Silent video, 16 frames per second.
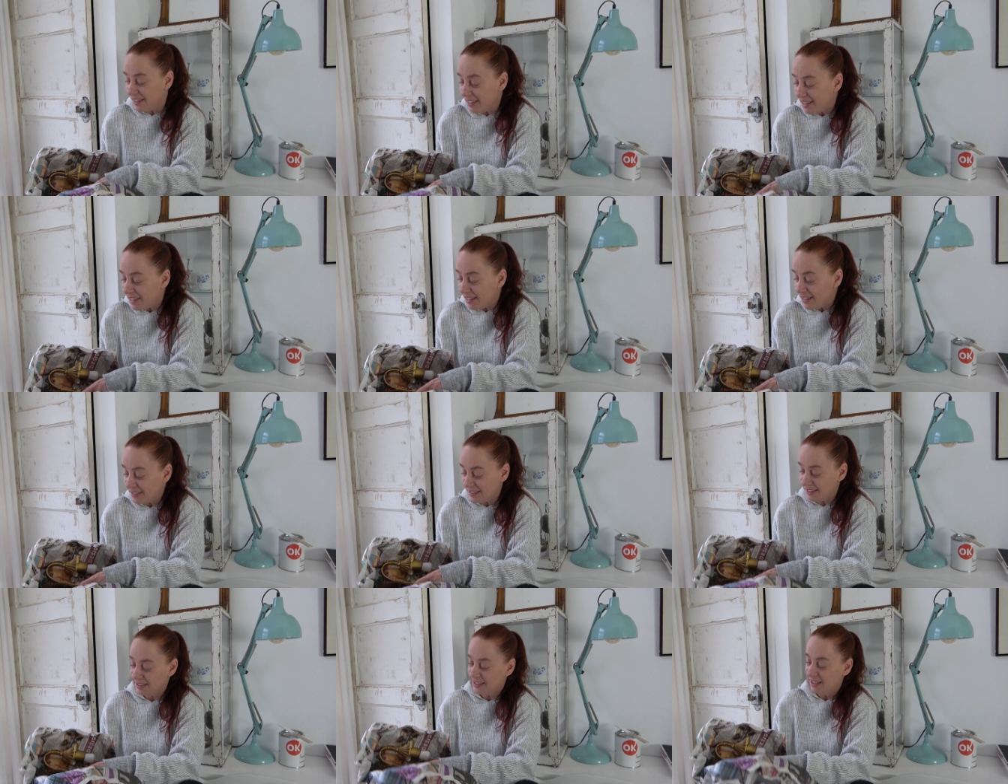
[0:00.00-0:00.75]

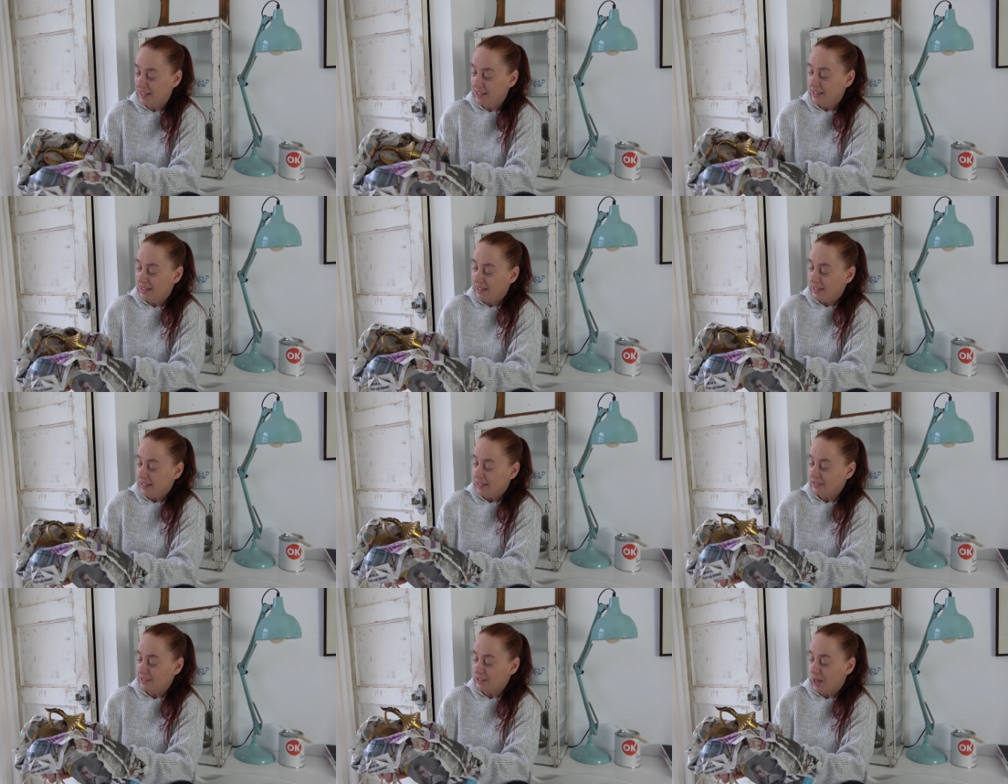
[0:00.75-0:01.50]
this
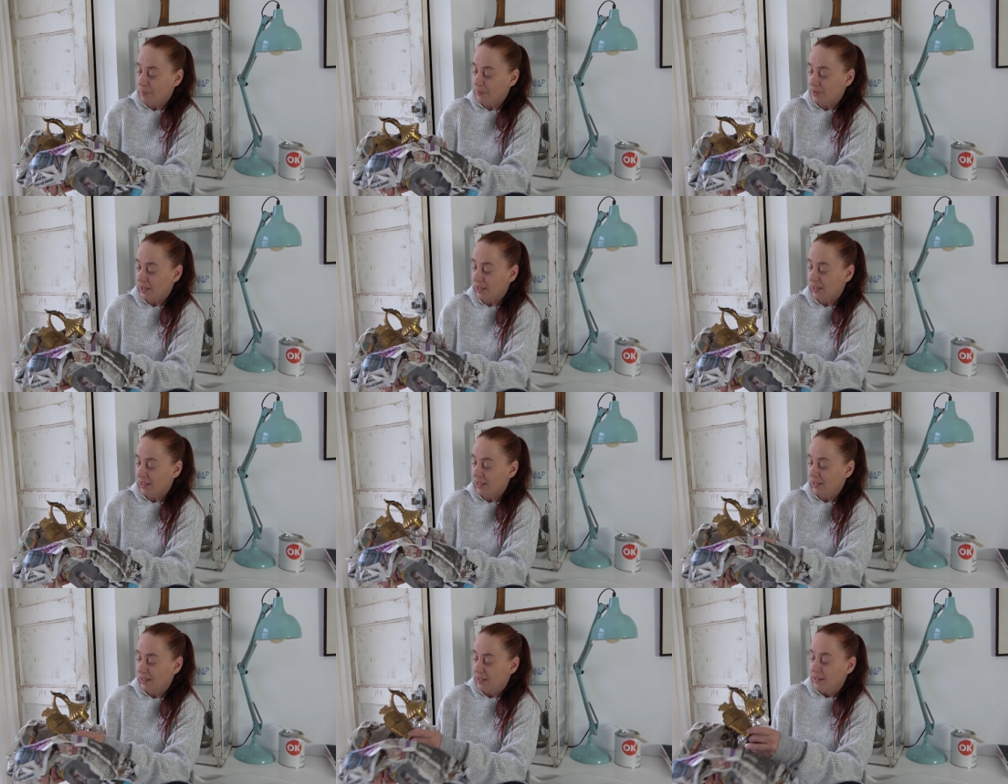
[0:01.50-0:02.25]
is
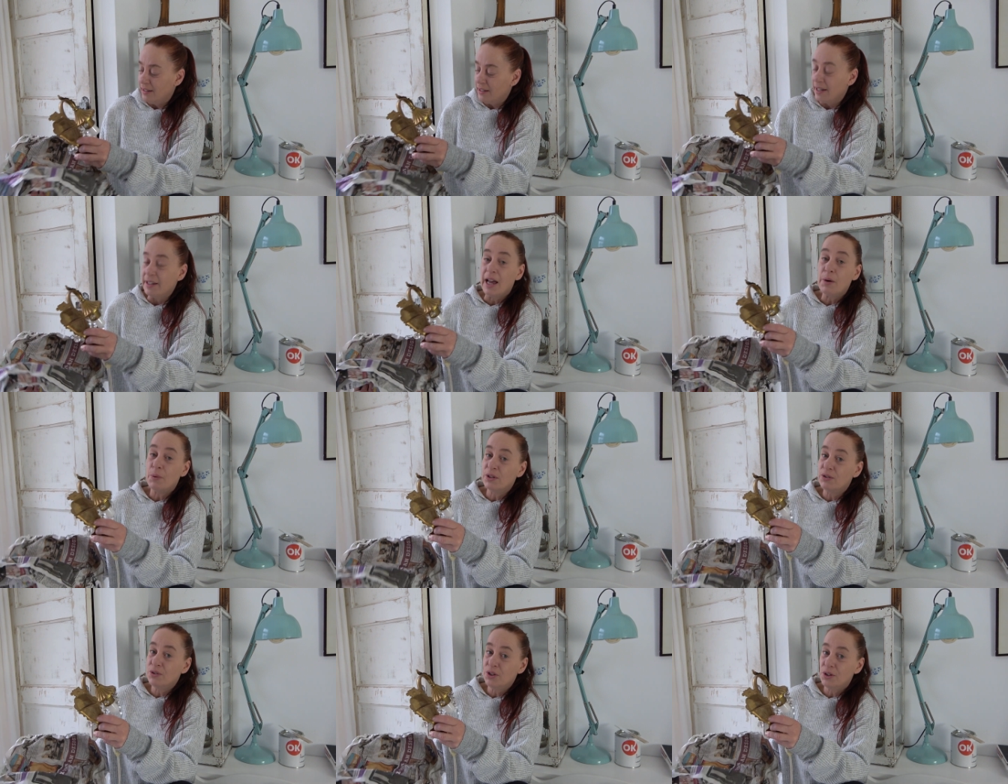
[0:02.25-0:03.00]
something that I
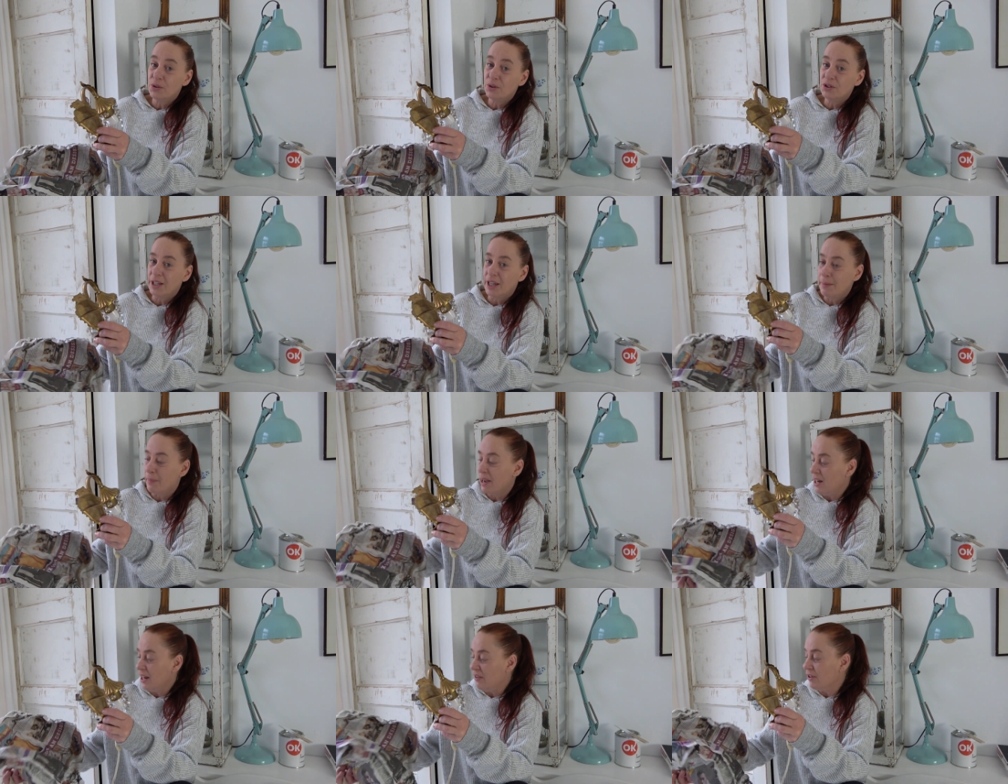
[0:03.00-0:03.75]
want to use in
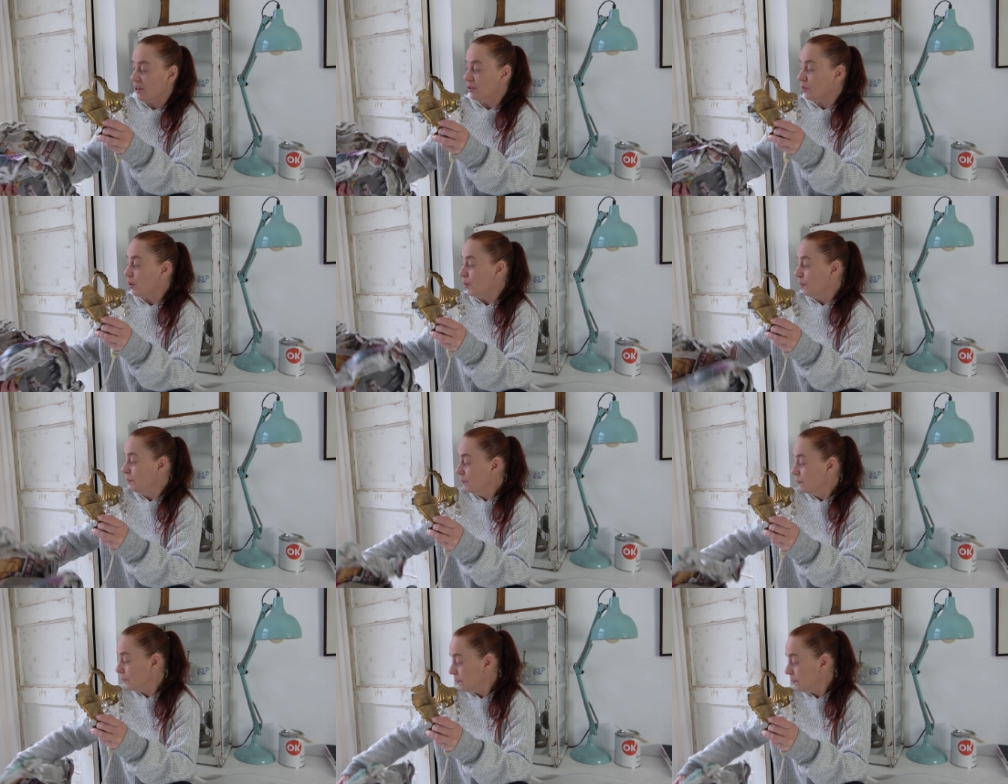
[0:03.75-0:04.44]
my living room.